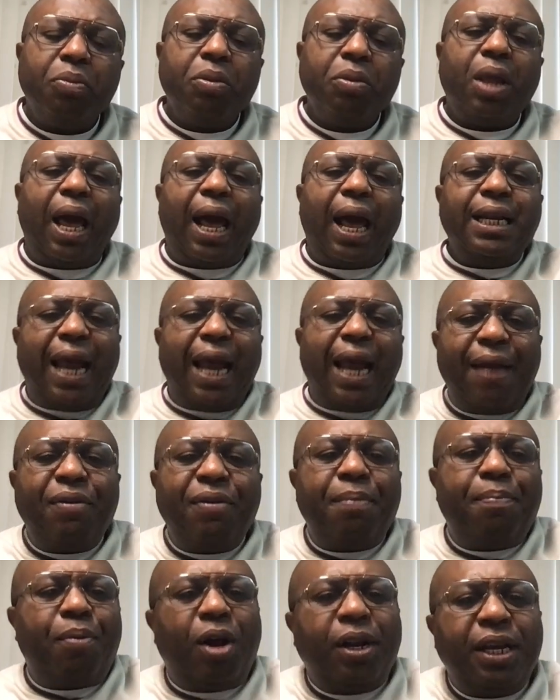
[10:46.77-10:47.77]
And
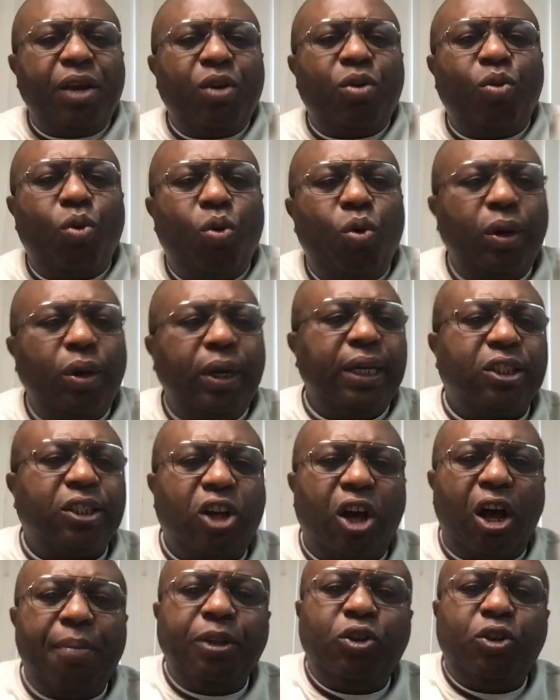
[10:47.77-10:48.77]
everybody who is
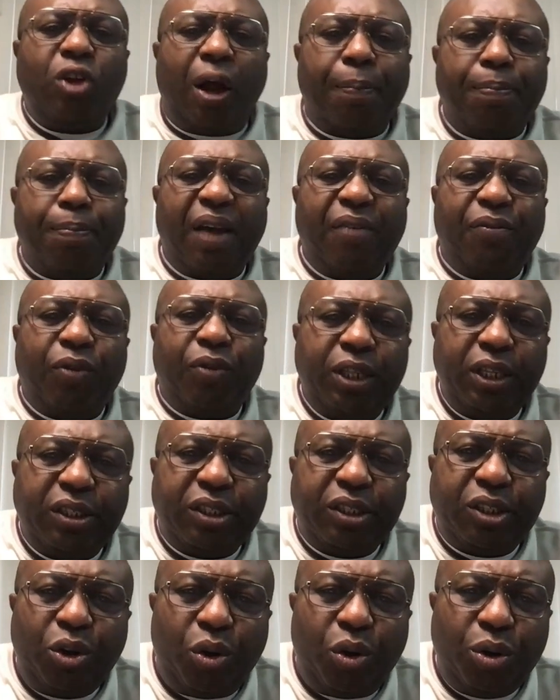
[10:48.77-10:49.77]
coming to apply for this
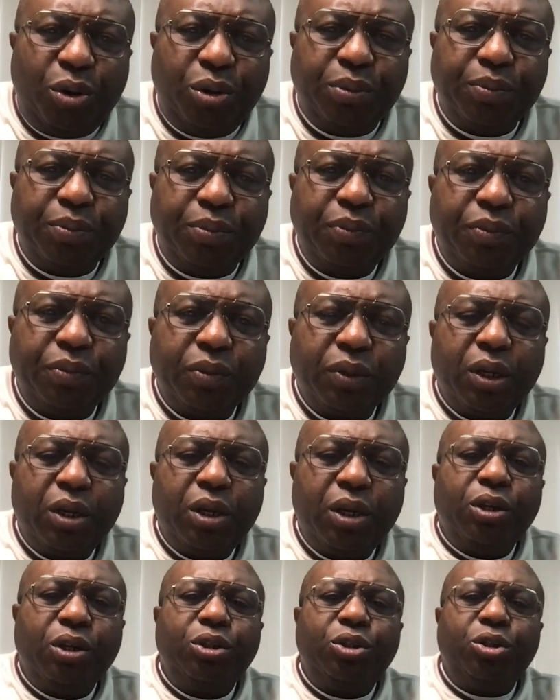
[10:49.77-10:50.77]
loan
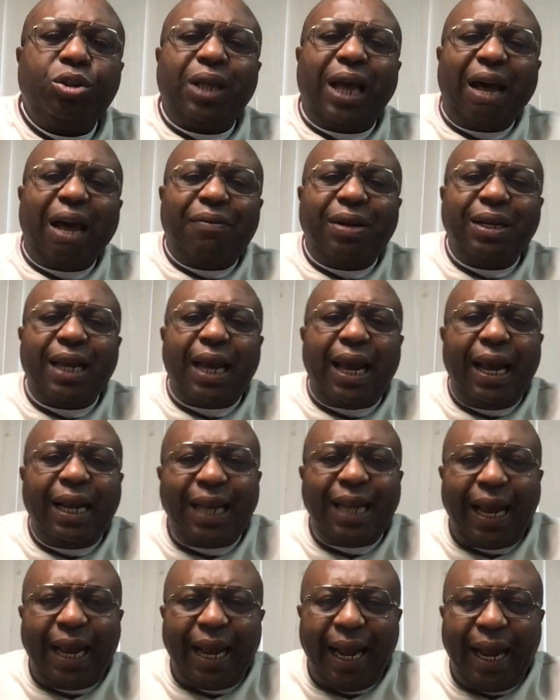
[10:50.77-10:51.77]
should have an
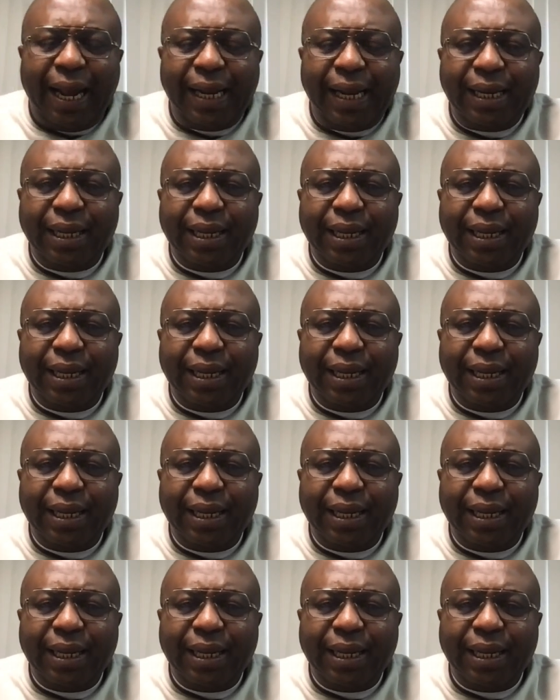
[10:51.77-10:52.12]
NIN,